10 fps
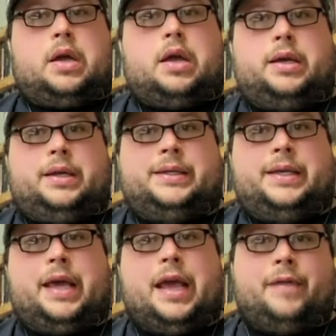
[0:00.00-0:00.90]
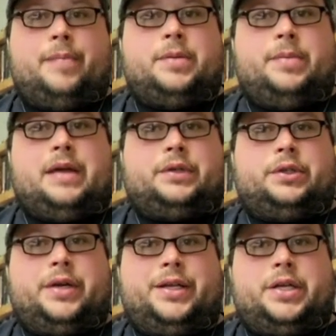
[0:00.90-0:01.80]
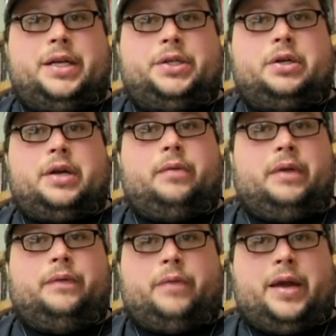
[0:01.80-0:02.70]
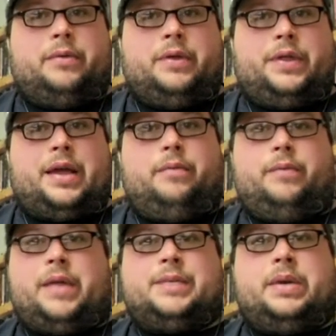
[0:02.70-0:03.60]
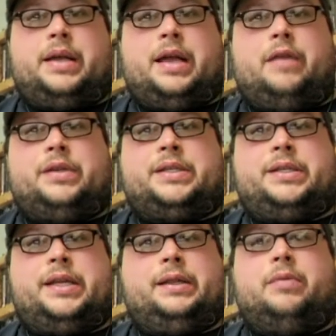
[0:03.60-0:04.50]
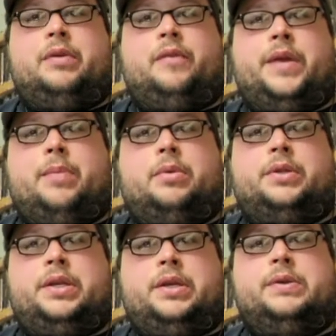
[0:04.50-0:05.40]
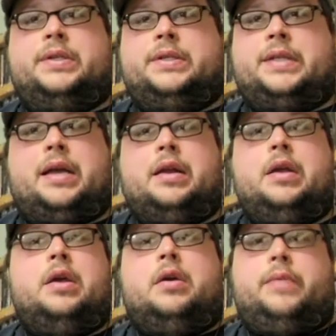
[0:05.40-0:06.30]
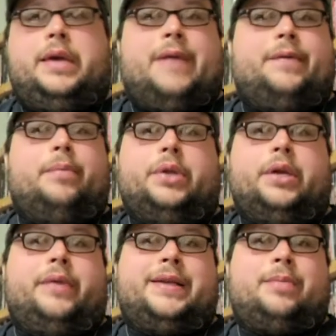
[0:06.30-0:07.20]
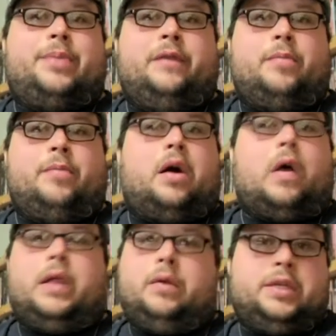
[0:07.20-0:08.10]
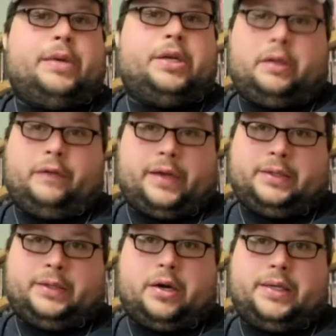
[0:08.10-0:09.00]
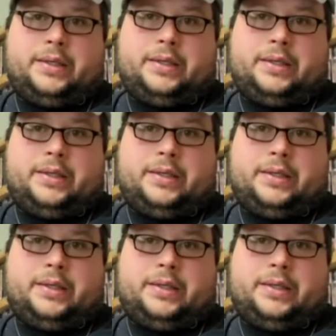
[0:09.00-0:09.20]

because he gave them to me after Strange Nature, and we've ran with that, and that's been kind of a stick that we've been able to use, is that we have a blood recipe from a Hollywood special effects artist.